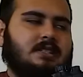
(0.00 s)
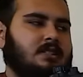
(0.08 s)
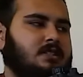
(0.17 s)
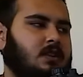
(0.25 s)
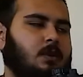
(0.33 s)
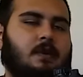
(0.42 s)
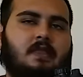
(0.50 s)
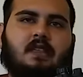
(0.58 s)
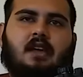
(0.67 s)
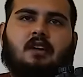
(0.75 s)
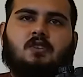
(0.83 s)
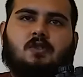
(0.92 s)
so with
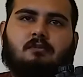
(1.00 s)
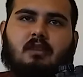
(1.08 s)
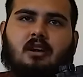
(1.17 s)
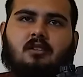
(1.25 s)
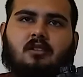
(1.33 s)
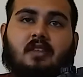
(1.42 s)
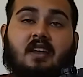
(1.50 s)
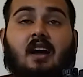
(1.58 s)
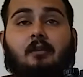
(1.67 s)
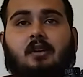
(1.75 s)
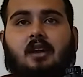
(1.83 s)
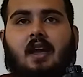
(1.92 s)
the extra barrel that
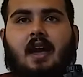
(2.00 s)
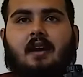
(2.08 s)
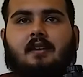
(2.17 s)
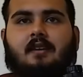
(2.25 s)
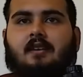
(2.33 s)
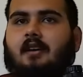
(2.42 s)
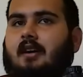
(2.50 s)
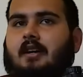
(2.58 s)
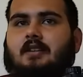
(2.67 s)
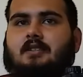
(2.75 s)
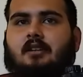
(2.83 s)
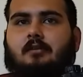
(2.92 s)
I'm going to add in,
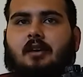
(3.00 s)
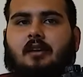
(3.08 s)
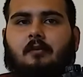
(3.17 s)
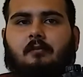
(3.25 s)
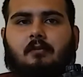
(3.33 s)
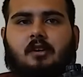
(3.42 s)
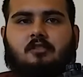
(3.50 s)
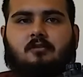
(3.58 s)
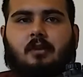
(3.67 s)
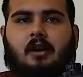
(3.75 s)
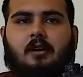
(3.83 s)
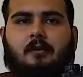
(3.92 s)
it's going to make it much
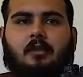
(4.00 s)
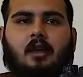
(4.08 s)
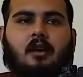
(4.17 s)
better.